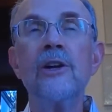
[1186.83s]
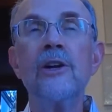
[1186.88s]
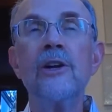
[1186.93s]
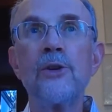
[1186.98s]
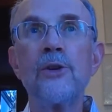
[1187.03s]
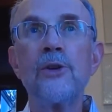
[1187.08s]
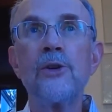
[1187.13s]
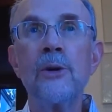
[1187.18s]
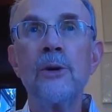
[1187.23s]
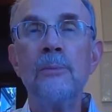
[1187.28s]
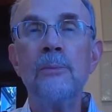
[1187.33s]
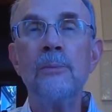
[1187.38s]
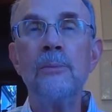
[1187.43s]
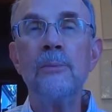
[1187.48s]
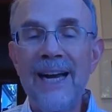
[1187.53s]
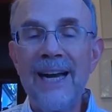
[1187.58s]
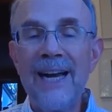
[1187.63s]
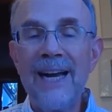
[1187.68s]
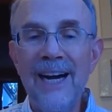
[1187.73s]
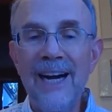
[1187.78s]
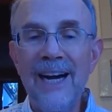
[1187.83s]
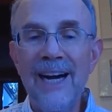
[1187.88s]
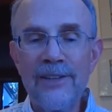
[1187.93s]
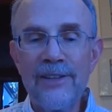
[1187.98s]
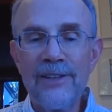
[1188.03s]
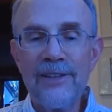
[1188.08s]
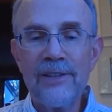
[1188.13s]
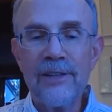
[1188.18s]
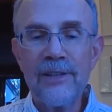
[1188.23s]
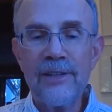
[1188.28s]
to my diet
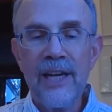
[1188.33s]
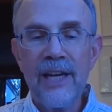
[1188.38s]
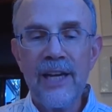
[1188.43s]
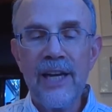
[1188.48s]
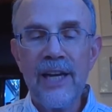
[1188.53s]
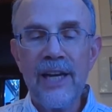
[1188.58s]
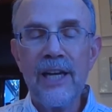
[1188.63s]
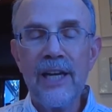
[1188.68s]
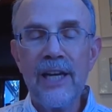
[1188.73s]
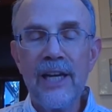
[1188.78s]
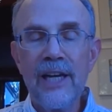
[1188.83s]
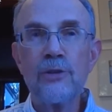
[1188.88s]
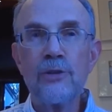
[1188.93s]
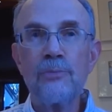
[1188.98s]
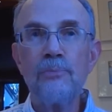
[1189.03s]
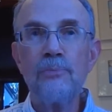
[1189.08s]
is by